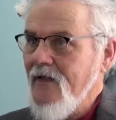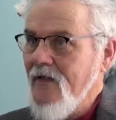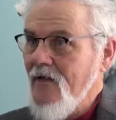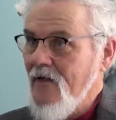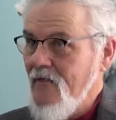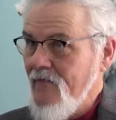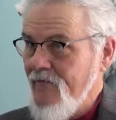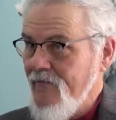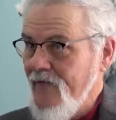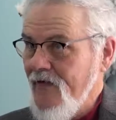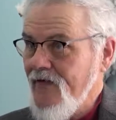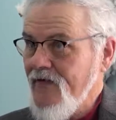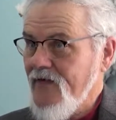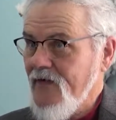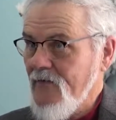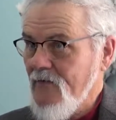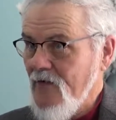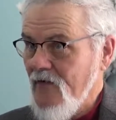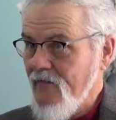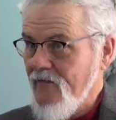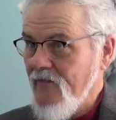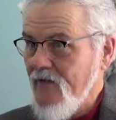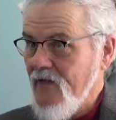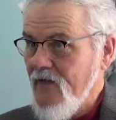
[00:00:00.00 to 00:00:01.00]
they're a
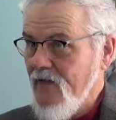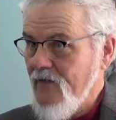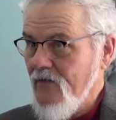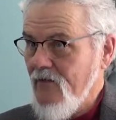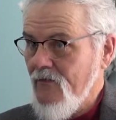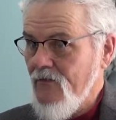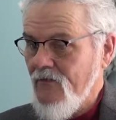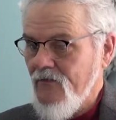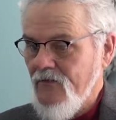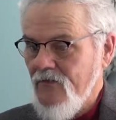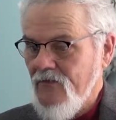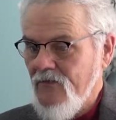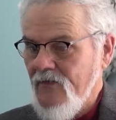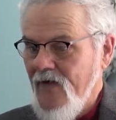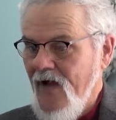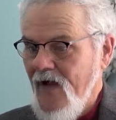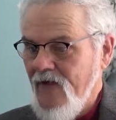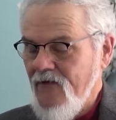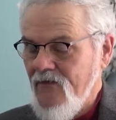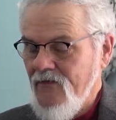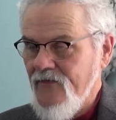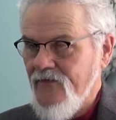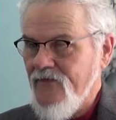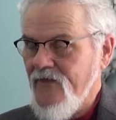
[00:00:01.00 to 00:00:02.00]
victim of it, either through
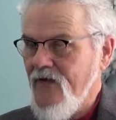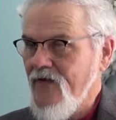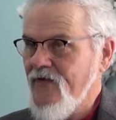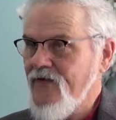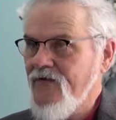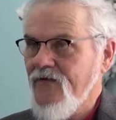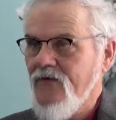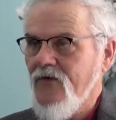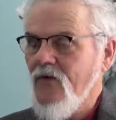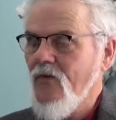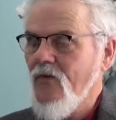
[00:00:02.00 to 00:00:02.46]
accusation or